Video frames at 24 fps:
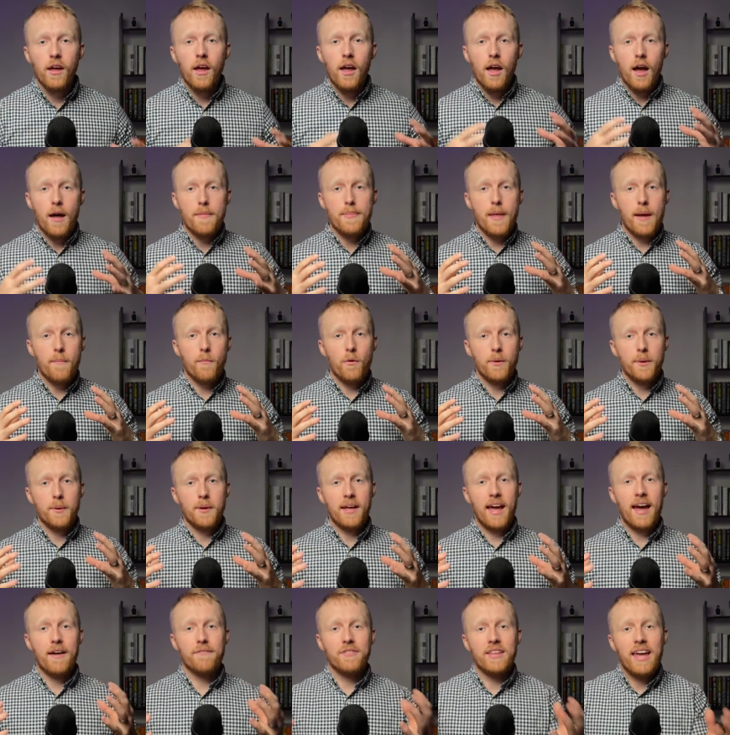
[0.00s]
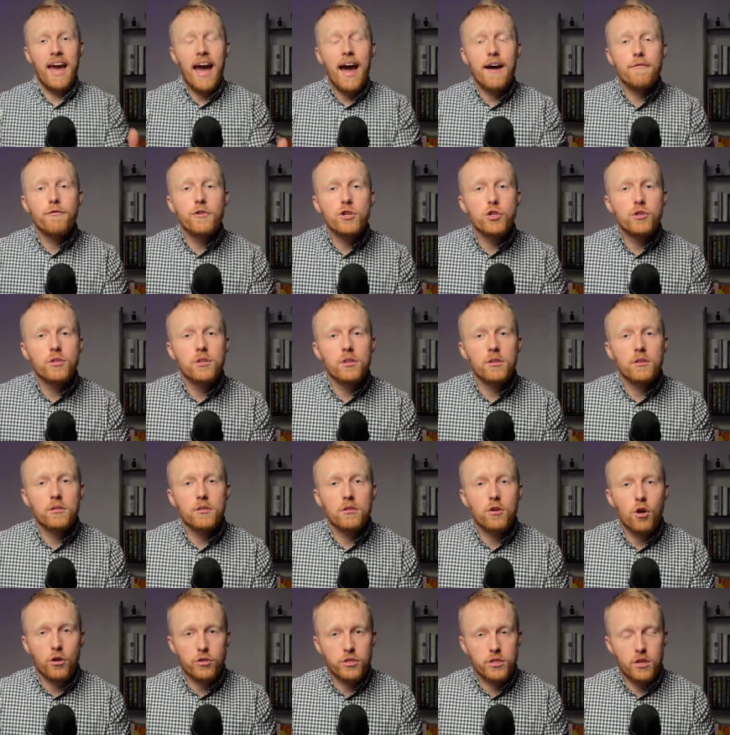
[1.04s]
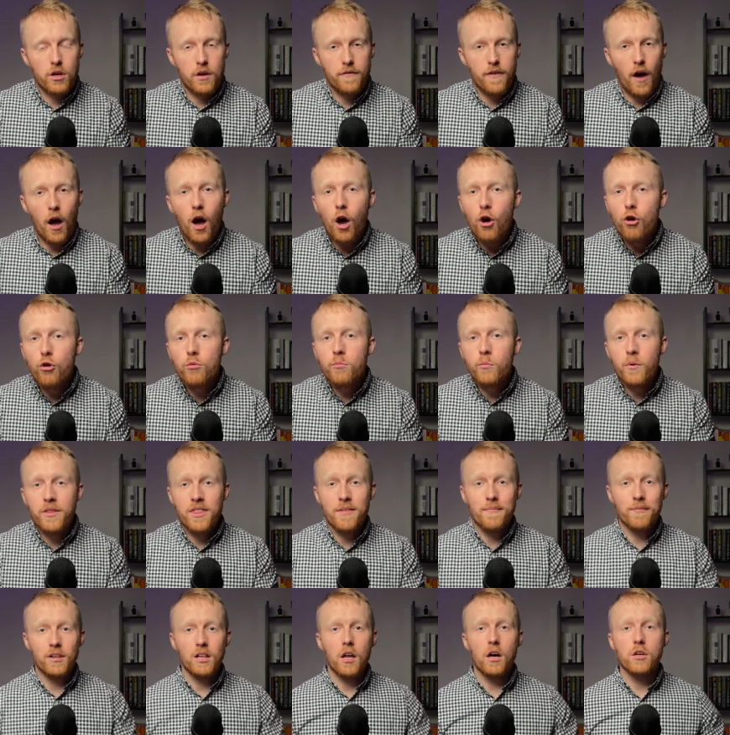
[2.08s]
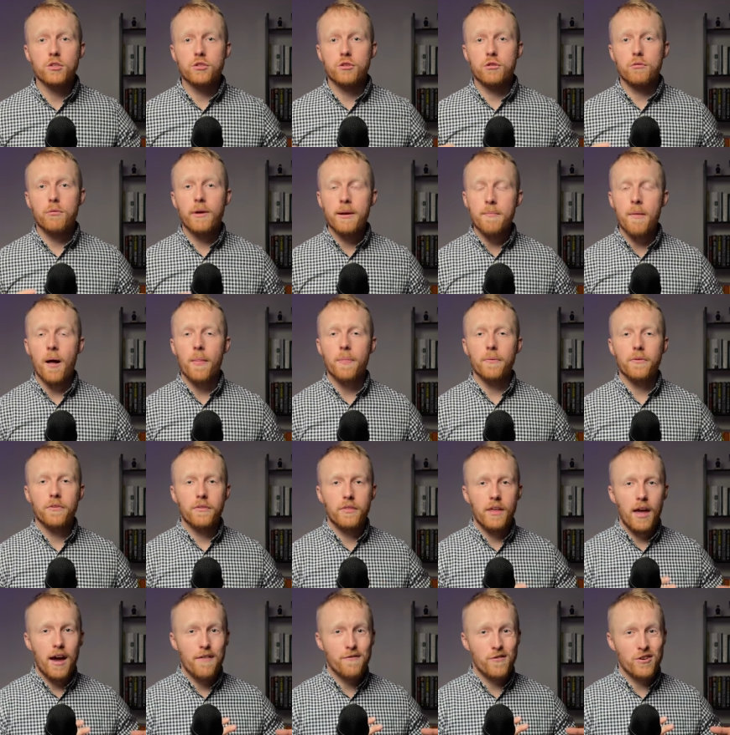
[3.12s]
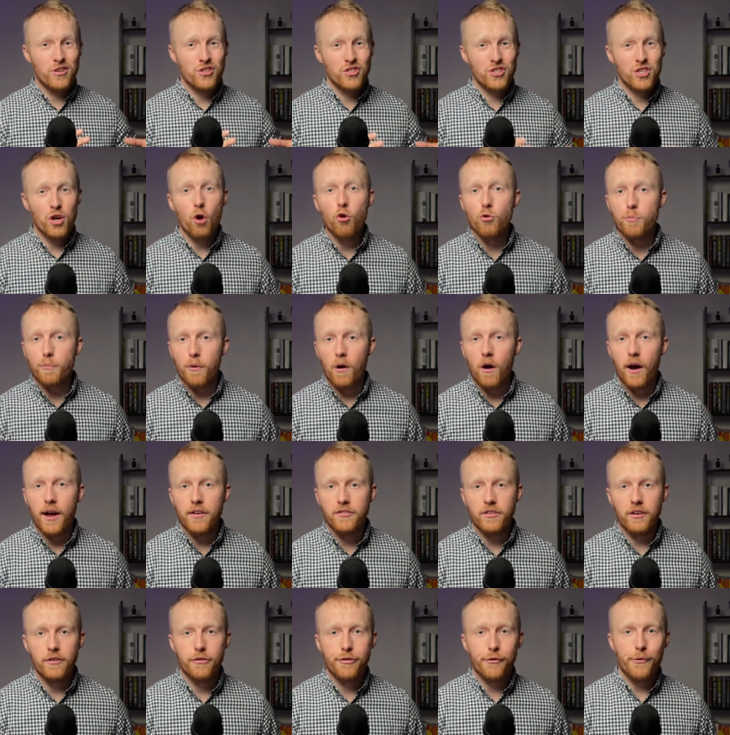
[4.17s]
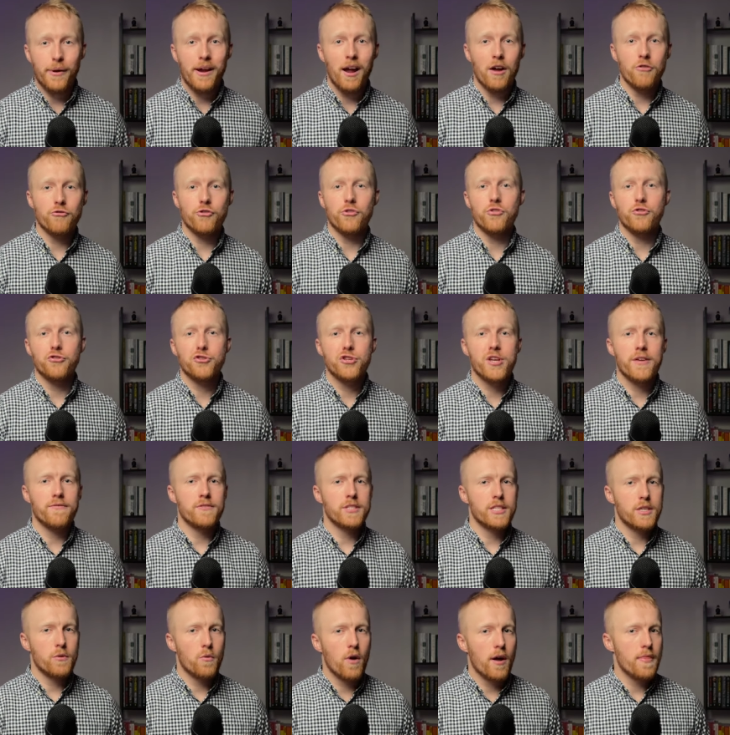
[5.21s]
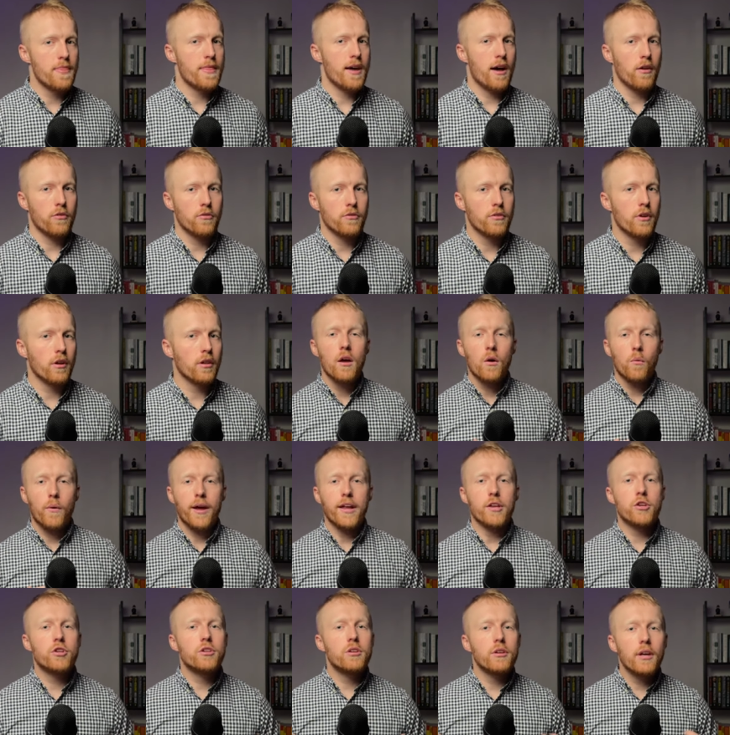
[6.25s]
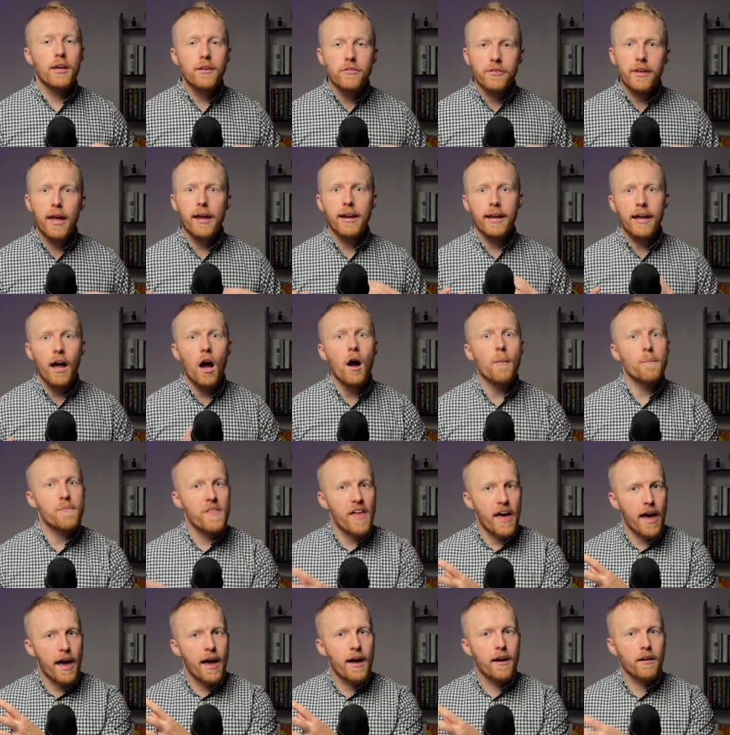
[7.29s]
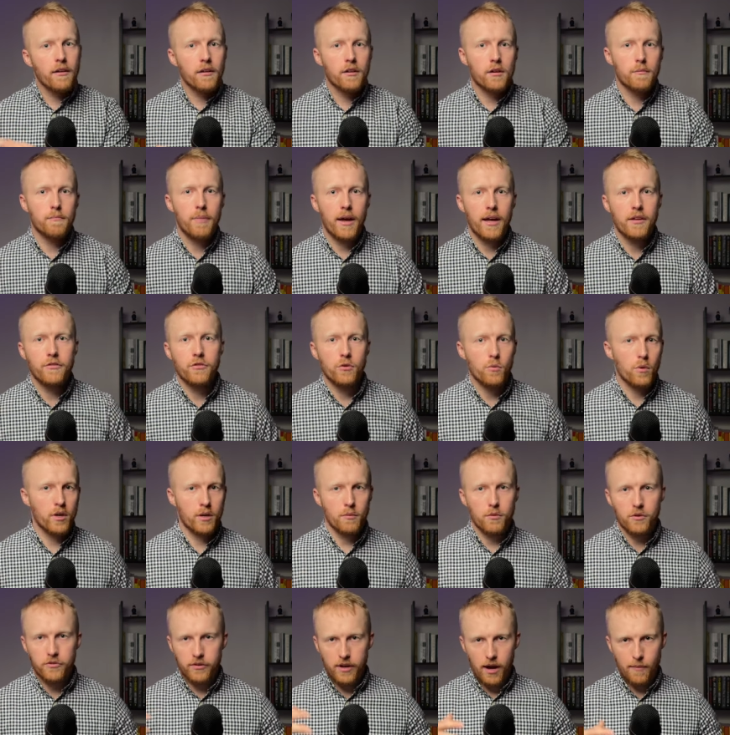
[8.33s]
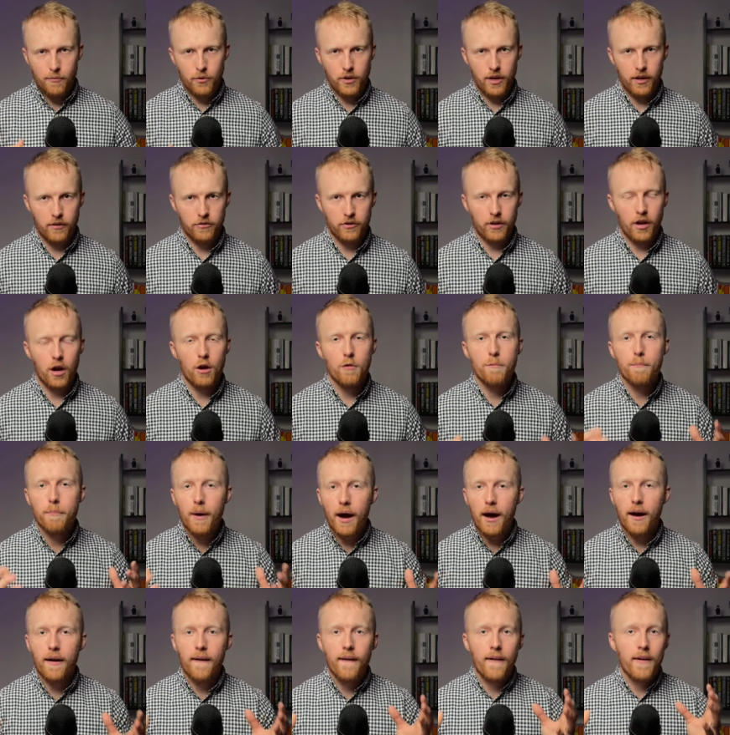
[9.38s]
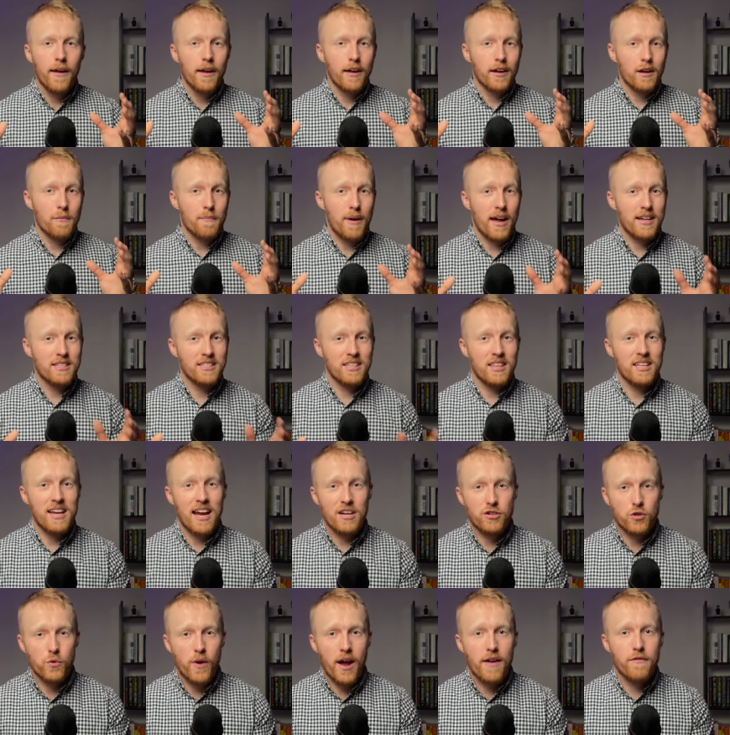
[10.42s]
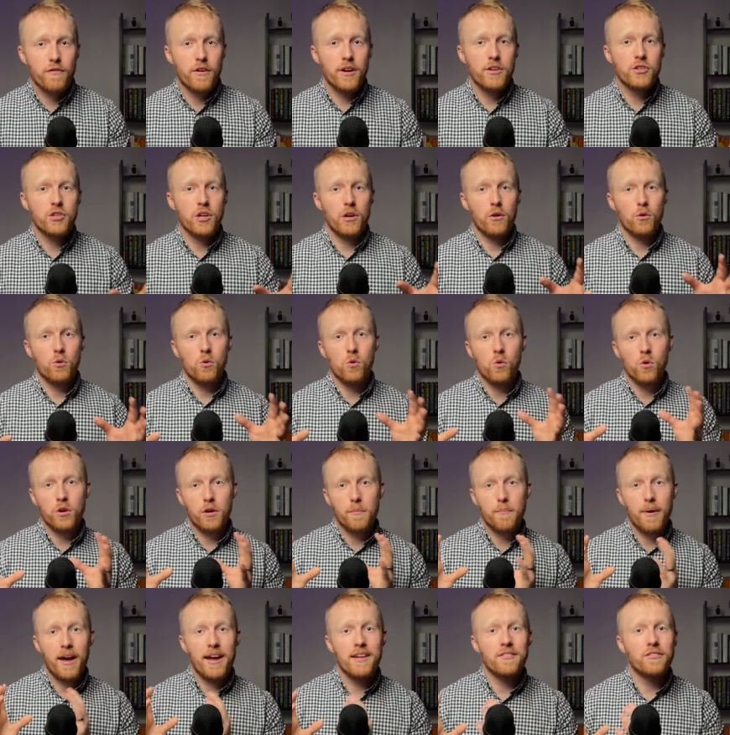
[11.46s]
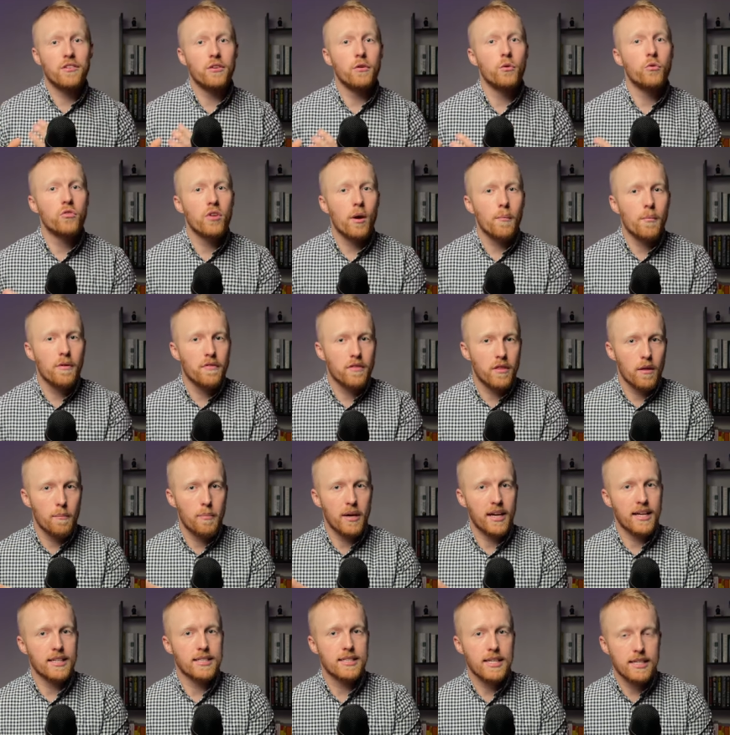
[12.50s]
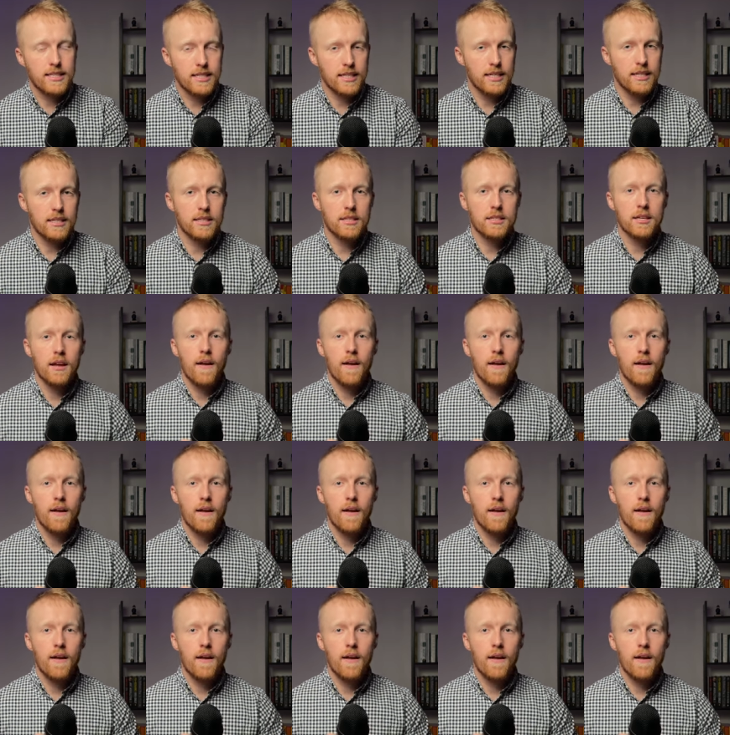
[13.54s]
And then we have the average cost of a home within the last three months. The average sold price is $371,000, which is getting up there compared to what it was a couple years ago. But compared to the national average or compared to some of the bigger cities,